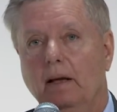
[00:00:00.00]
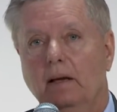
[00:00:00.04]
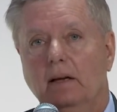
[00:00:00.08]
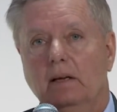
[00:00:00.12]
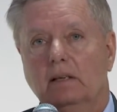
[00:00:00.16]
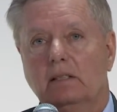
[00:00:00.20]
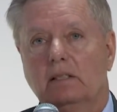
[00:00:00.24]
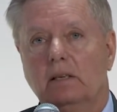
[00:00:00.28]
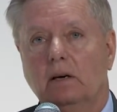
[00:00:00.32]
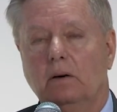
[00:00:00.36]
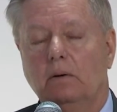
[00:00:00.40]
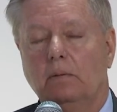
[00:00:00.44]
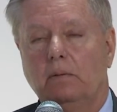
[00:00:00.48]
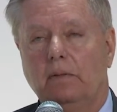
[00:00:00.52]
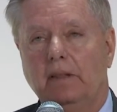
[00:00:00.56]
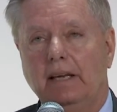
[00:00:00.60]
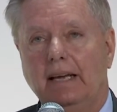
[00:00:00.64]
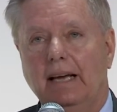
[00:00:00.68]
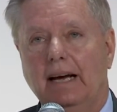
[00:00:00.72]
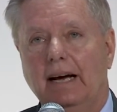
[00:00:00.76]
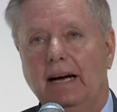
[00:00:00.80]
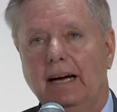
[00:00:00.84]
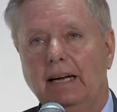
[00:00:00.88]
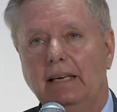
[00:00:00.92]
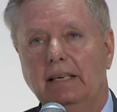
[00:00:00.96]
So the
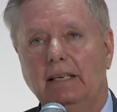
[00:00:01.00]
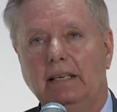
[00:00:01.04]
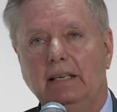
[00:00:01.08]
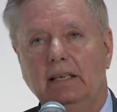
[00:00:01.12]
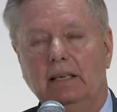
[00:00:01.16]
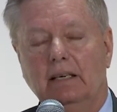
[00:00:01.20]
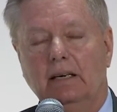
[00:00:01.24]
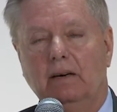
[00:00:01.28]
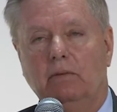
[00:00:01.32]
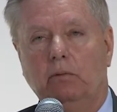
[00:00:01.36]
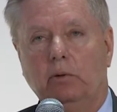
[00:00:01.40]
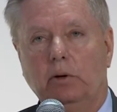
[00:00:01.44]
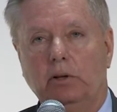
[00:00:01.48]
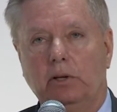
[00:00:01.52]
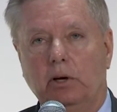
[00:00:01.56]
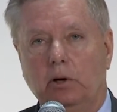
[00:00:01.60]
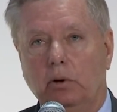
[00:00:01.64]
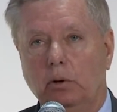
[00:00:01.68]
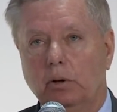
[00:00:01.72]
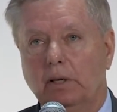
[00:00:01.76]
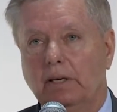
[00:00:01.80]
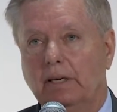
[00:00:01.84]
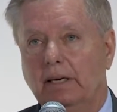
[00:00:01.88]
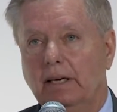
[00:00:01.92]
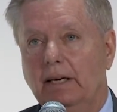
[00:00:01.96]
idea of
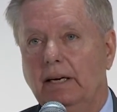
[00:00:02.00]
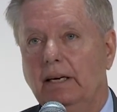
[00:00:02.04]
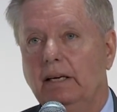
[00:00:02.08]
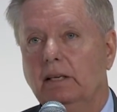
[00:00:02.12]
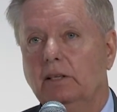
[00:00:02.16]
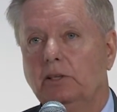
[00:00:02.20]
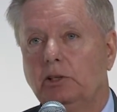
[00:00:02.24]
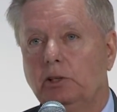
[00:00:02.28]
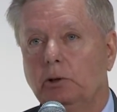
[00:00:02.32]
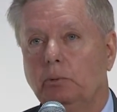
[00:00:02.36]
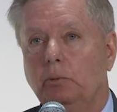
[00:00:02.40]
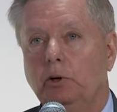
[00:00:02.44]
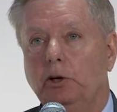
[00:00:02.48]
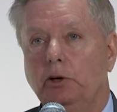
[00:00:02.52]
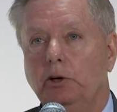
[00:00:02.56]
withholding aid until we